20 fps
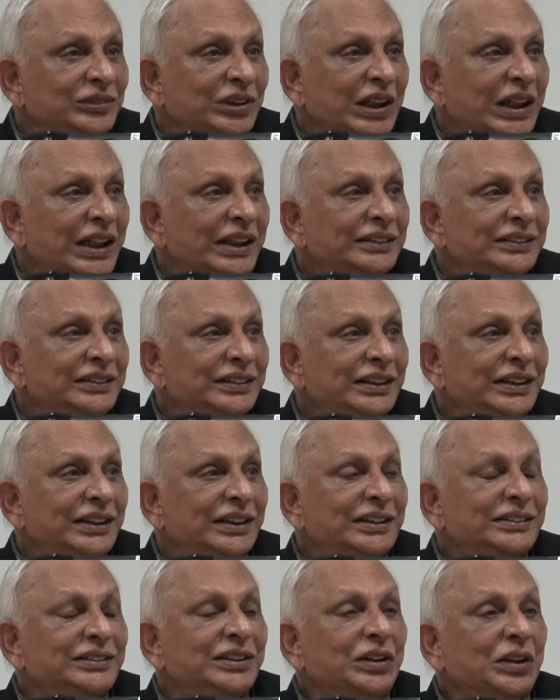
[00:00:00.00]

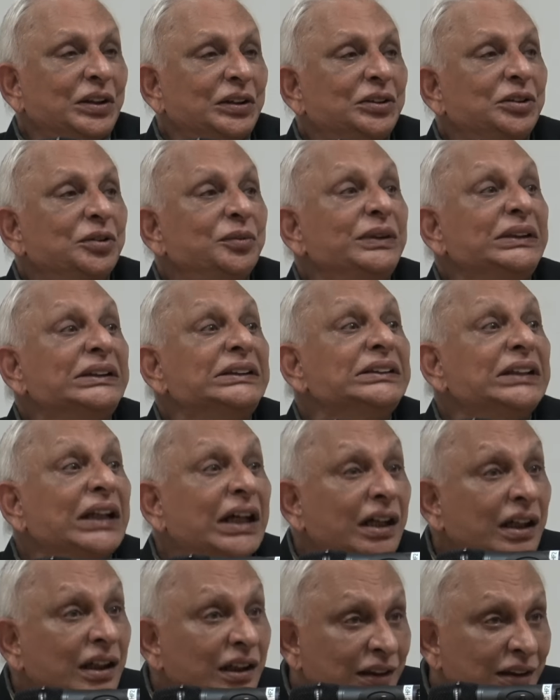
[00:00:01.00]
Gayatri is not to be
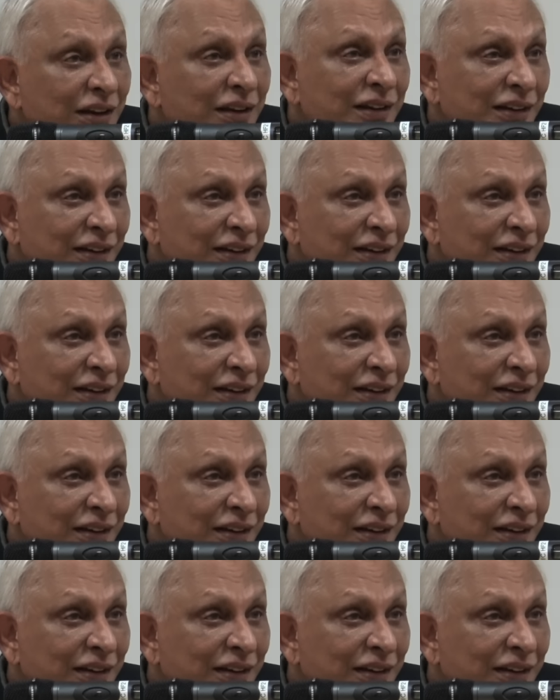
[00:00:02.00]
sung.